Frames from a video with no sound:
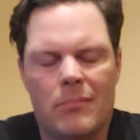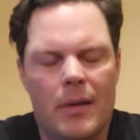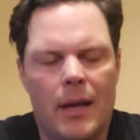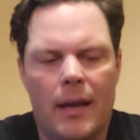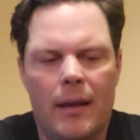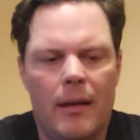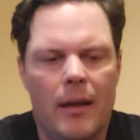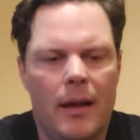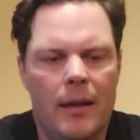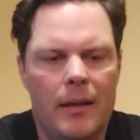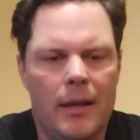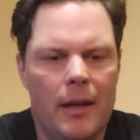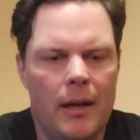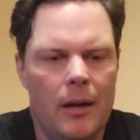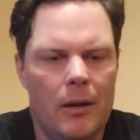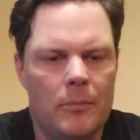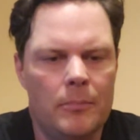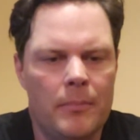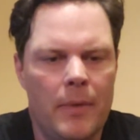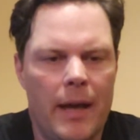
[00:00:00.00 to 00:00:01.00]

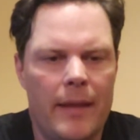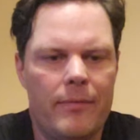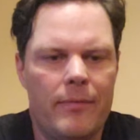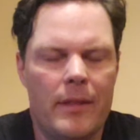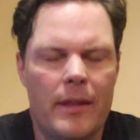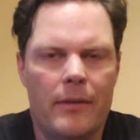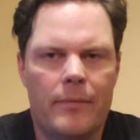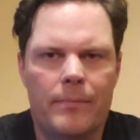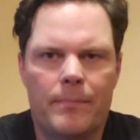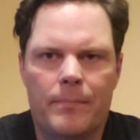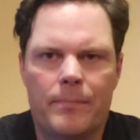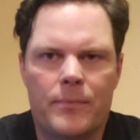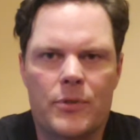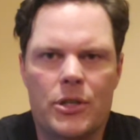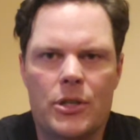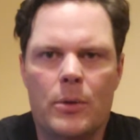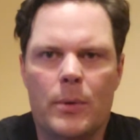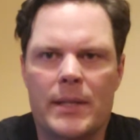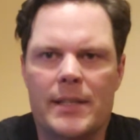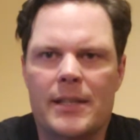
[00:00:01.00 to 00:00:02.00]
The
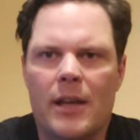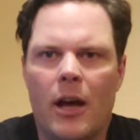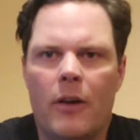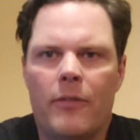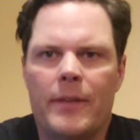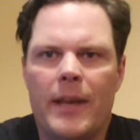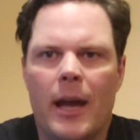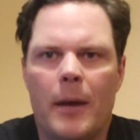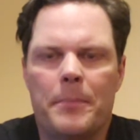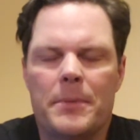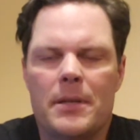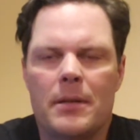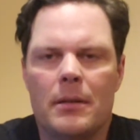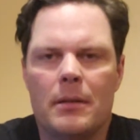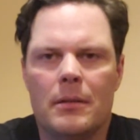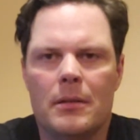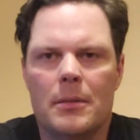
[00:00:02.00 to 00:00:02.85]
shoe itself kept